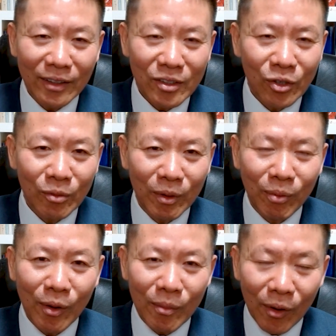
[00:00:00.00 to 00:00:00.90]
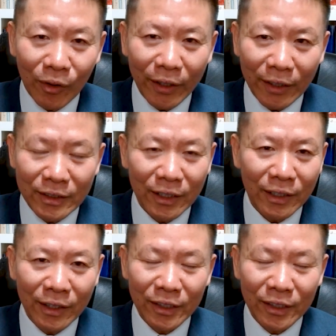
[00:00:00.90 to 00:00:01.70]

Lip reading: to be promoted in the